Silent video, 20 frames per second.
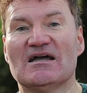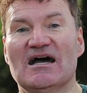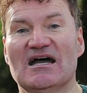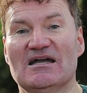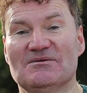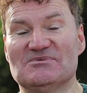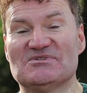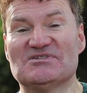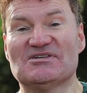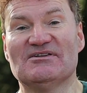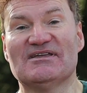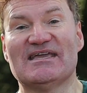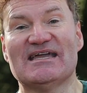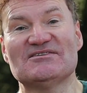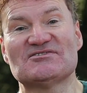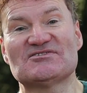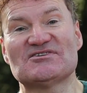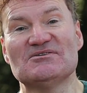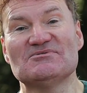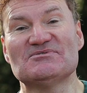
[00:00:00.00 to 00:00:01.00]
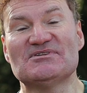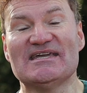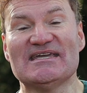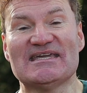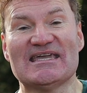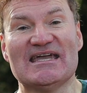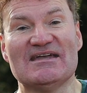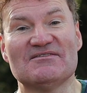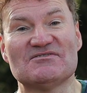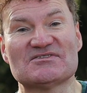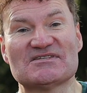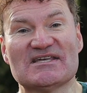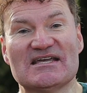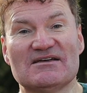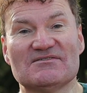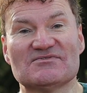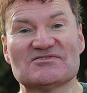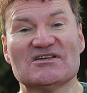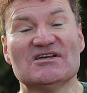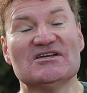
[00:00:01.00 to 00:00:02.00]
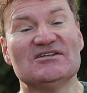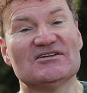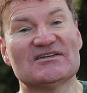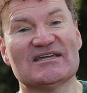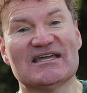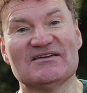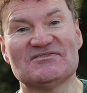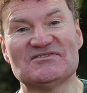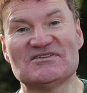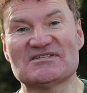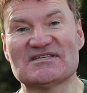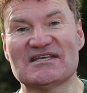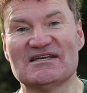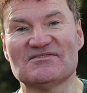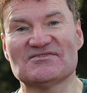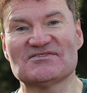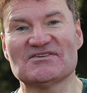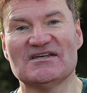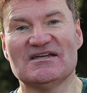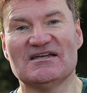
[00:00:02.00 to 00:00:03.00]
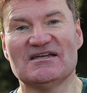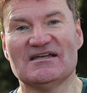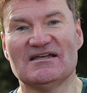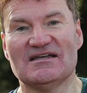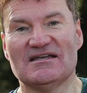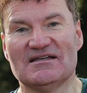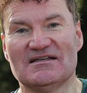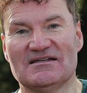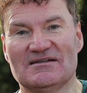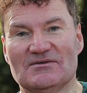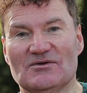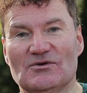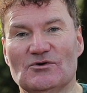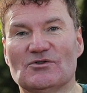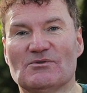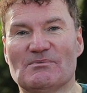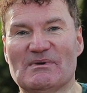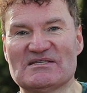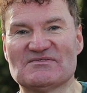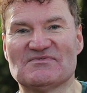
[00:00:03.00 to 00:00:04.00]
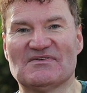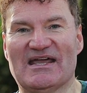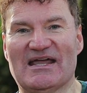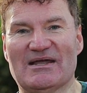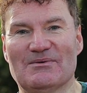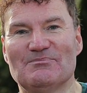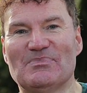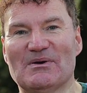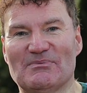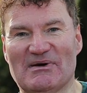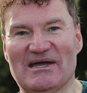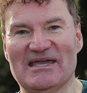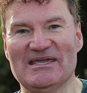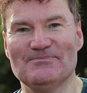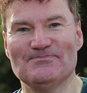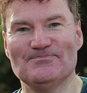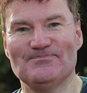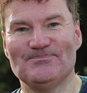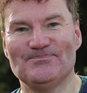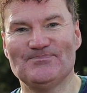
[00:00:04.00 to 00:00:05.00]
I hope to see you again soon. Take care of yourselves, look after yourselves. All the best for now. Bye bye.